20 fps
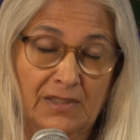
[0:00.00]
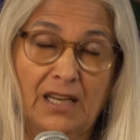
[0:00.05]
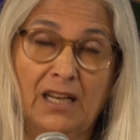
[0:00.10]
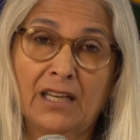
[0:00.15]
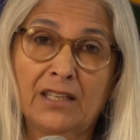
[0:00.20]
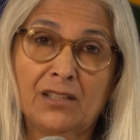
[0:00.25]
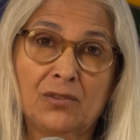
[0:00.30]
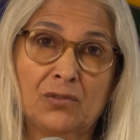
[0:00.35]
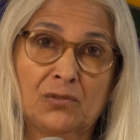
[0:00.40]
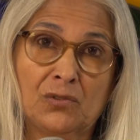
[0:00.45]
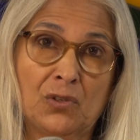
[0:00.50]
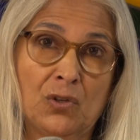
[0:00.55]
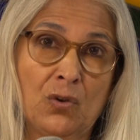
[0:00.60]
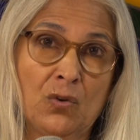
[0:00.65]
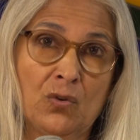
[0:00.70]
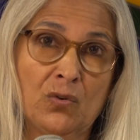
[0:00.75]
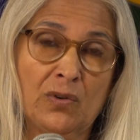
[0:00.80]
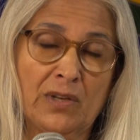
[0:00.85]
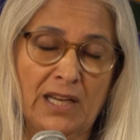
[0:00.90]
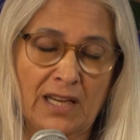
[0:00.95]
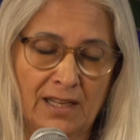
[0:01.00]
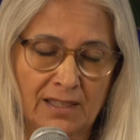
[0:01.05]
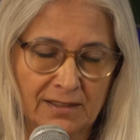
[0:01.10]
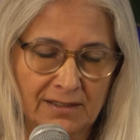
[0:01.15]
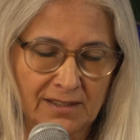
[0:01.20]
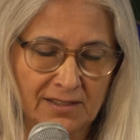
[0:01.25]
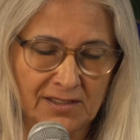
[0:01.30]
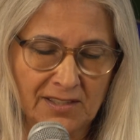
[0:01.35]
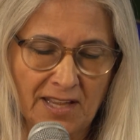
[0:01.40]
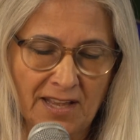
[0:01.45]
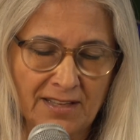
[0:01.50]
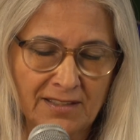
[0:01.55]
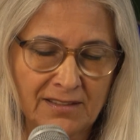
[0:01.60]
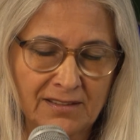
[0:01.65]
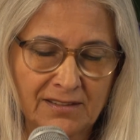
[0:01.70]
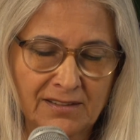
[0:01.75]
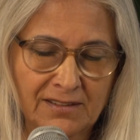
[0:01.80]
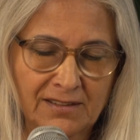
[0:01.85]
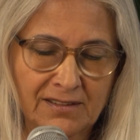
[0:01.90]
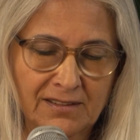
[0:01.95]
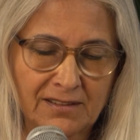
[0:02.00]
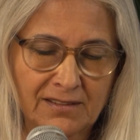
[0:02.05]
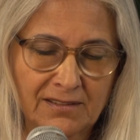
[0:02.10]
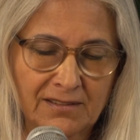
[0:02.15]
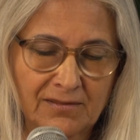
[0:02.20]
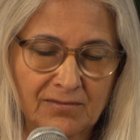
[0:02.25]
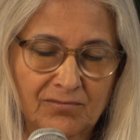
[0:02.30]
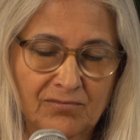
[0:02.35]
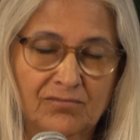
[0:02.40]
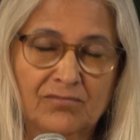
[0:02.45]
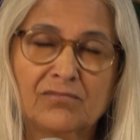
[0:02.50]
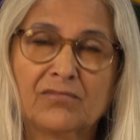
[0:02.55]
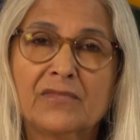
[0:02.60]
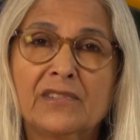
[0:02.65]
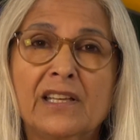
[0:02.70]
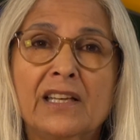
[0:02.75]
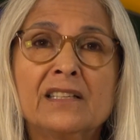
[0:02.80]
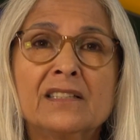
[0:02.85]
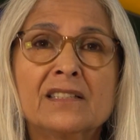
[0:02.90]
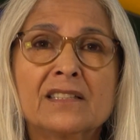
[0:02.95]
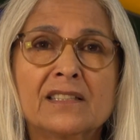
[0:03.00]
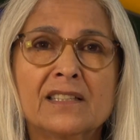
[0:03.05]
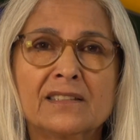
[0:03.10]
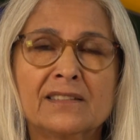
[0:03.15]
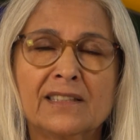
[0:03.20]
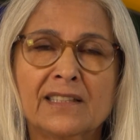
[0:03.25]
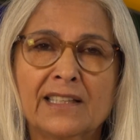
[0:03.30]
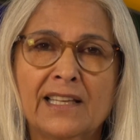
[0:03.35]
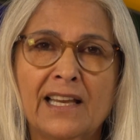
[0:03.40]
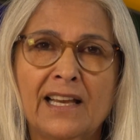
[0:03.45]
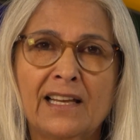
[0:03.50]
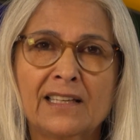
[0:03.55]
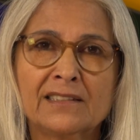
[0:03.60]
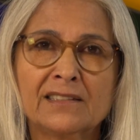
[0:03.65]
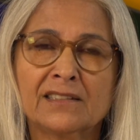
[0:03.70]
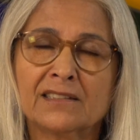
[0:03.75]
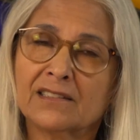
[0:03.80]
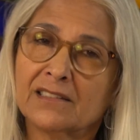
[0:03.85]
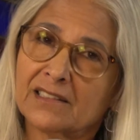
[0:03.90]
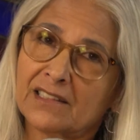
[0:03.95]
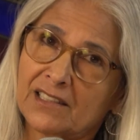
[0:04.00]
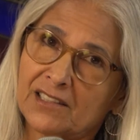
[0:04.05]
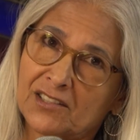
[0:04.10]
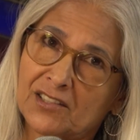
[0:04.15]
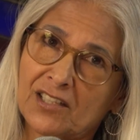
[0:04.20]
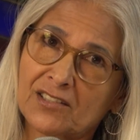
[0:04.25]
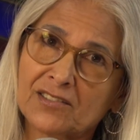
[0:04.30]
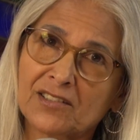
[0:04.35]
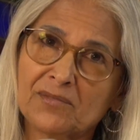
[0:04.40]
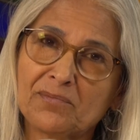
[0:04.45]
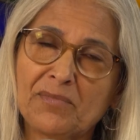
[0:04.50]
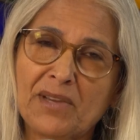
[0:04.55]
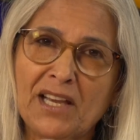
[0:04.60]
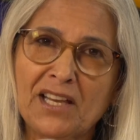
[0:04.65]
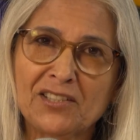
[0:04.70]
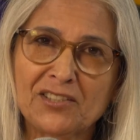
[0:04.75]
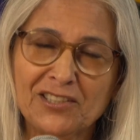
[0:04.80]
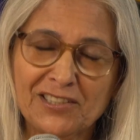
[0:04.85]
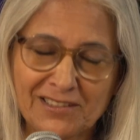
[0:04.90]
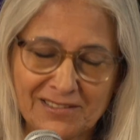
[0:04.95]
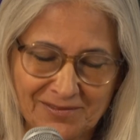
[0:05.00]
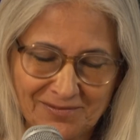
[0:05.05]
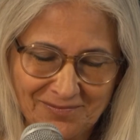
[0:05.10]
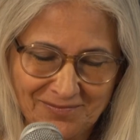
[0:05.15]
"I don't know," Alice said. Then said the cat, "It doesn't matter."